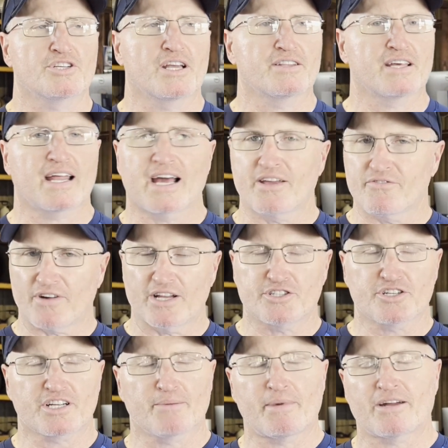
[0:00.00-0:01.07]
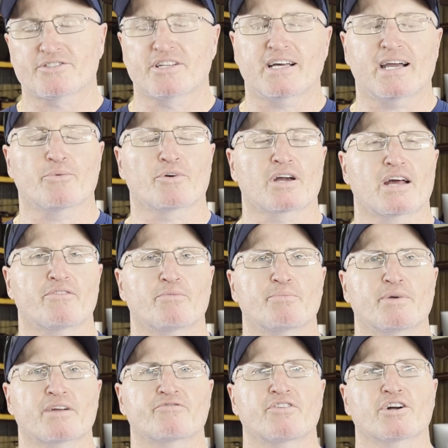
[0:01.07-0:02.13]
Appreciate that. I invite you to come out tonight. We're gonna have a
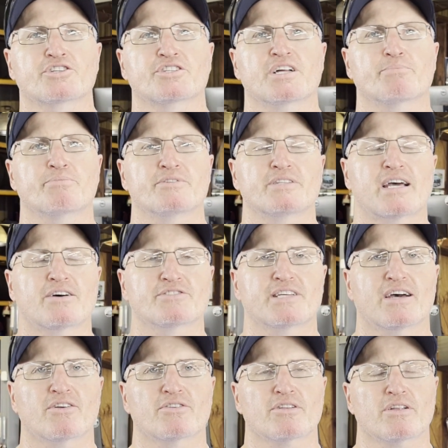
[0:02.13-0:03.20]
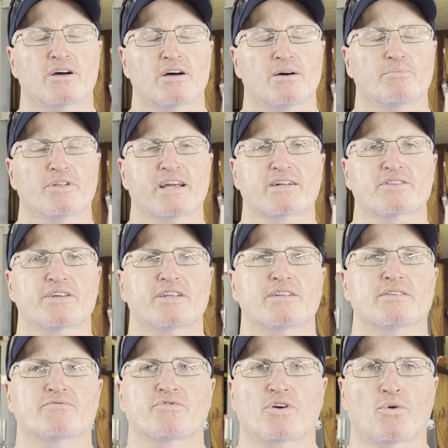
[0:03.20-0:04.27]
big function up in downtown Lakeland
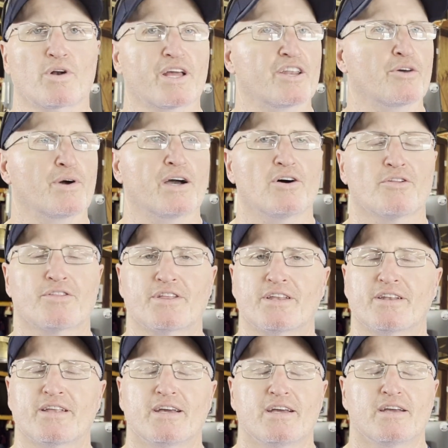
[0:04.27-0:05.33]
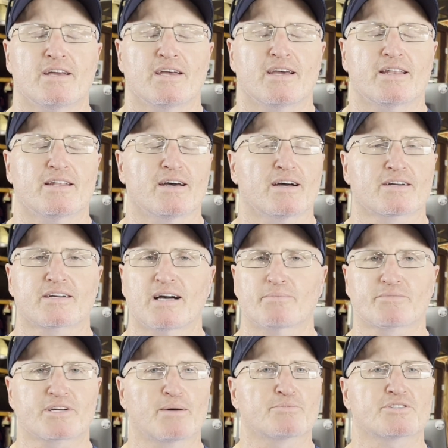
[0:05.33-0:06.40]
and for Orlando Health, and
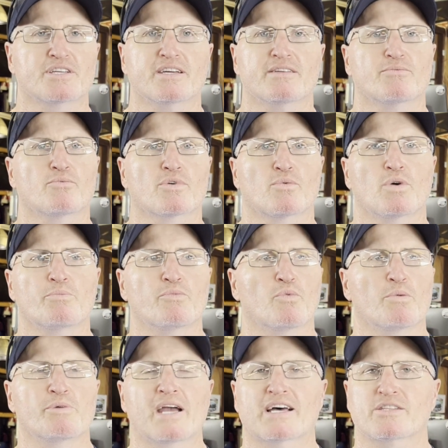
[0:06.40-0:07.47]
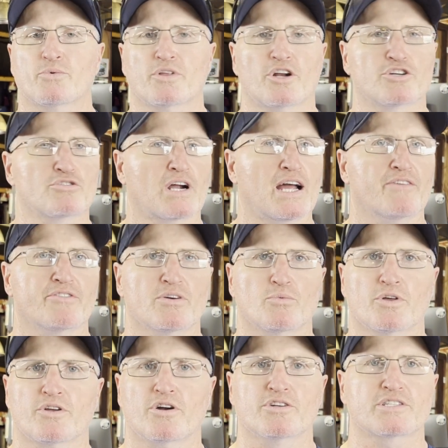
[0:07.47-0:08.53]
come see it. We'll be out there with our driver,
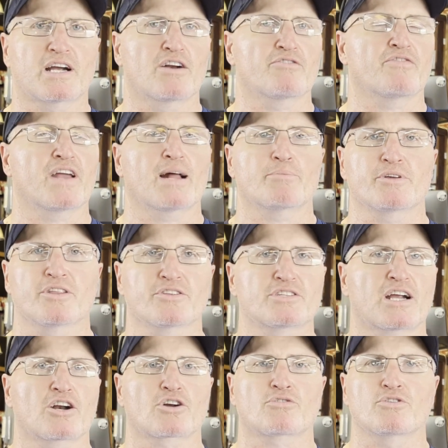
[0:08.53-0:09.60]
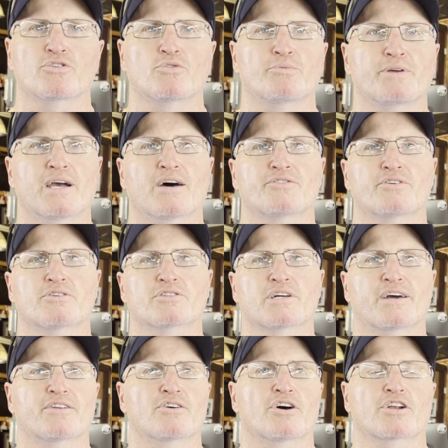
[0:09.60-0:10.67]
with our entire family, and the entire crew. We'll be out there
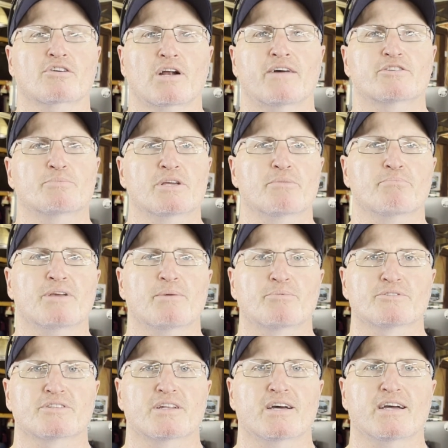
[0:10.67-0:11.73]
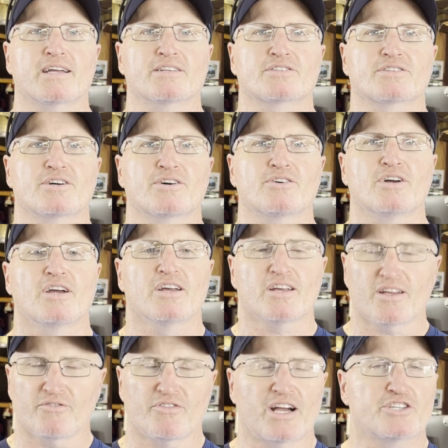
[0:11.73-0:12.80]
signing autographs, meeting people tonight. So
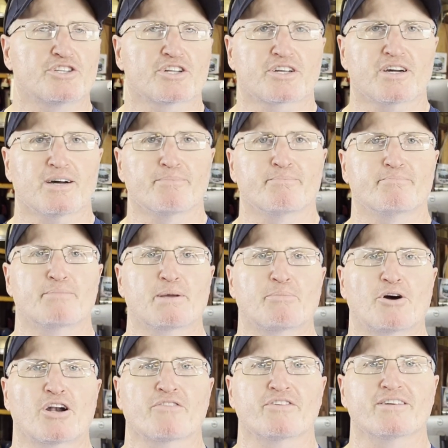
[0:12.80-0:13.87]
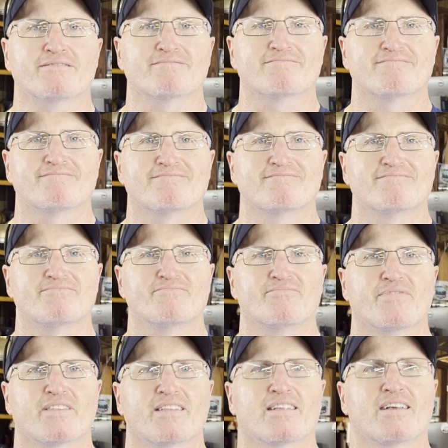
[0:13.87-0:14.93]
invite you to come. And where can people get
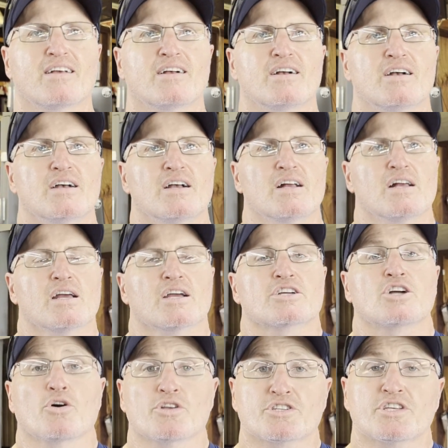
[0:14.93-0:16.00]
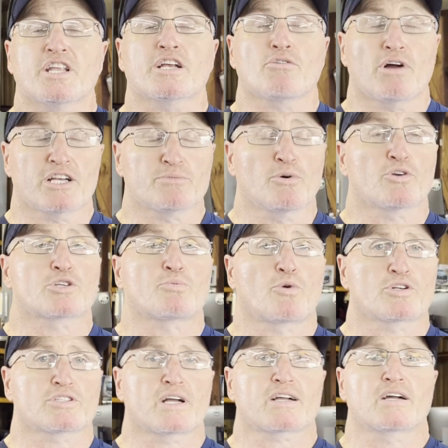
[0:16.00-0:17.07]
involved with City Garage? Go to
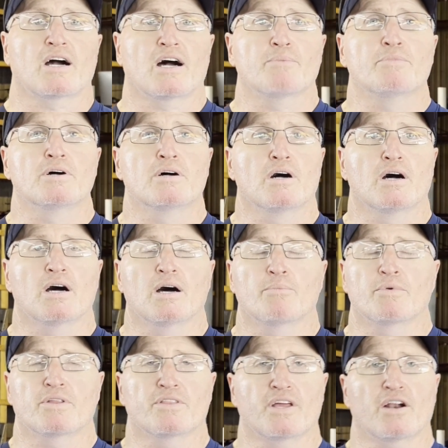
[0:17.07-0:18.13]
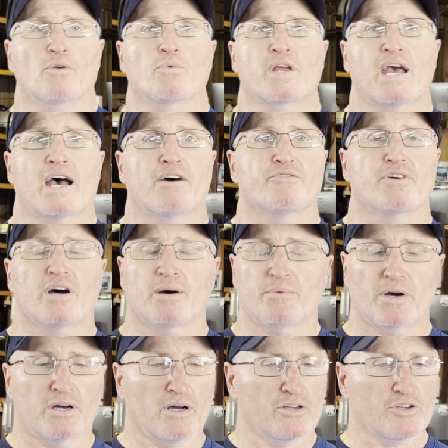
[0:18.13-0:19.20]
citygaragemotorsports.com. There we have
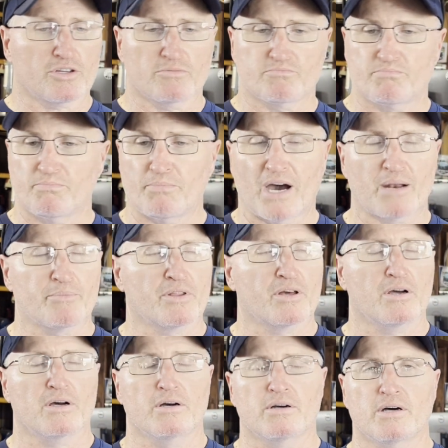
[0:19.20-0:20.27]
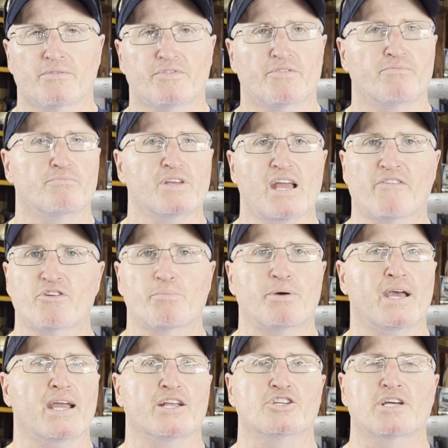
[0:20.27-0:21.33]
you can bottom of the every
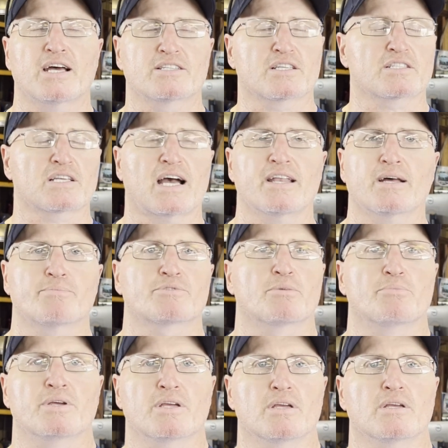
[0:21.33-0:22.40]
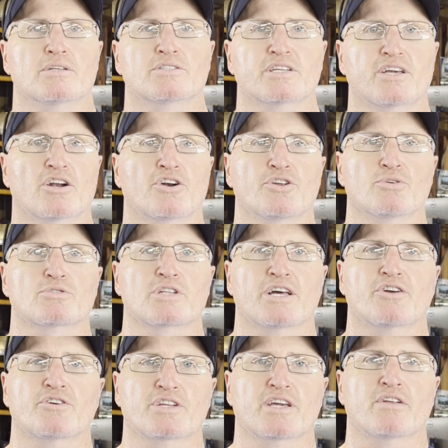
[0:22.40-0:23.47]
page has a sign up to get our
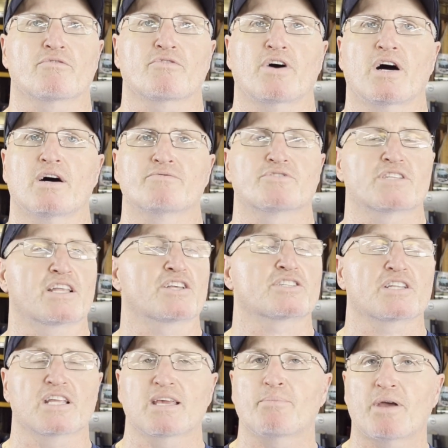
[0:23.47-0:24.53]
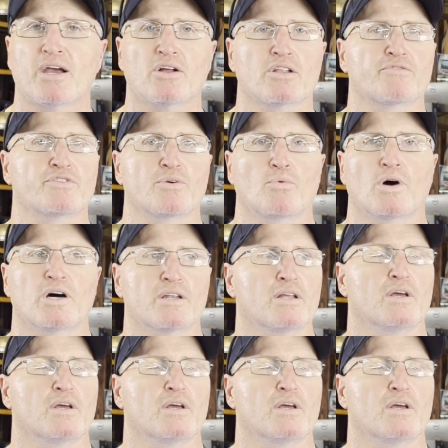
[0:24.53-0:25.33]
newsletter and get involved. Send us an email if you want.